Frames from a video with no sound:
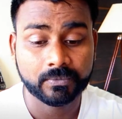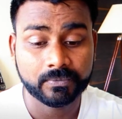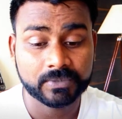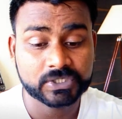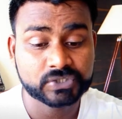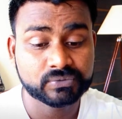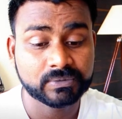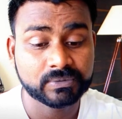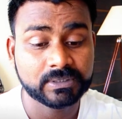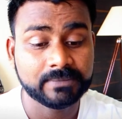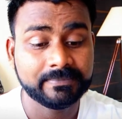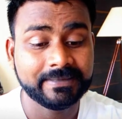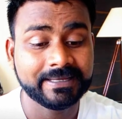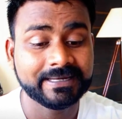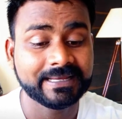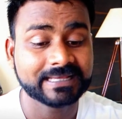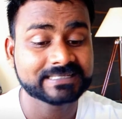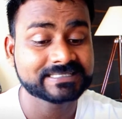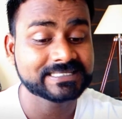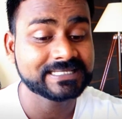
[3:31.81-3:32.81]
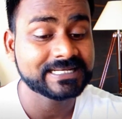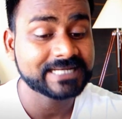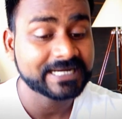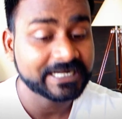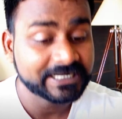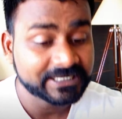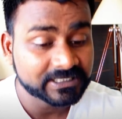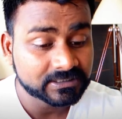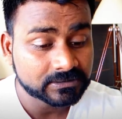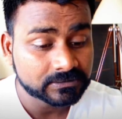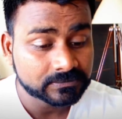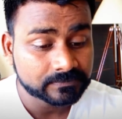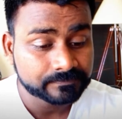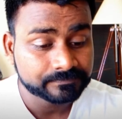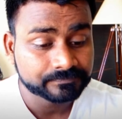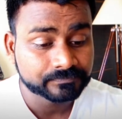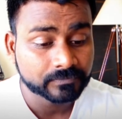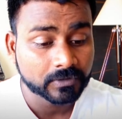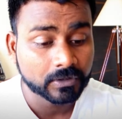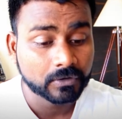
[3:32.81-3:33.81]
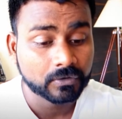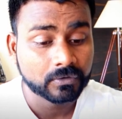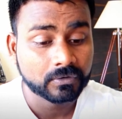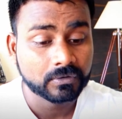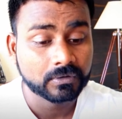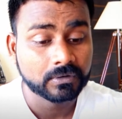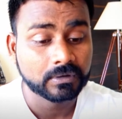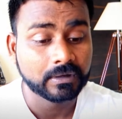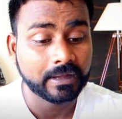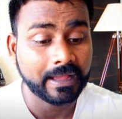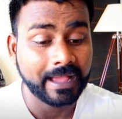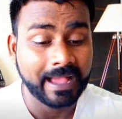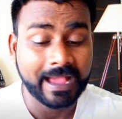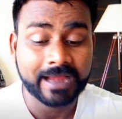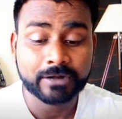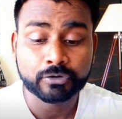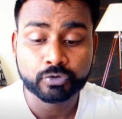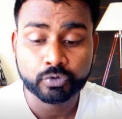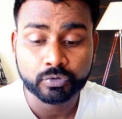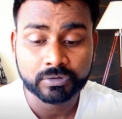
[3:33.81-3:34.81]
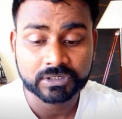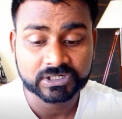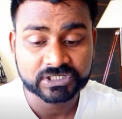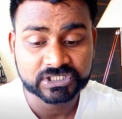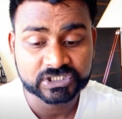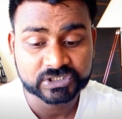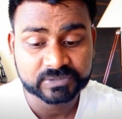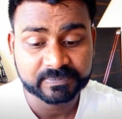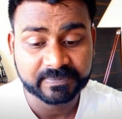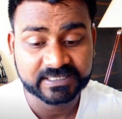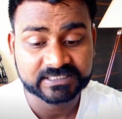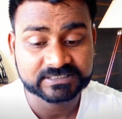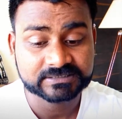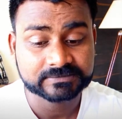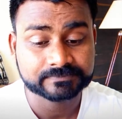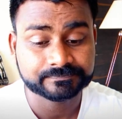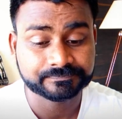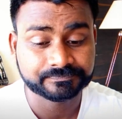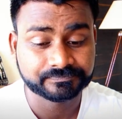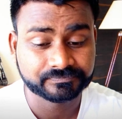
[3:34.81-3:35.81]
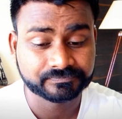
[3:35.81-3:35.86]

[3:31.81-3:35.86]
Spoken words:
which will be an accelerator and co-working space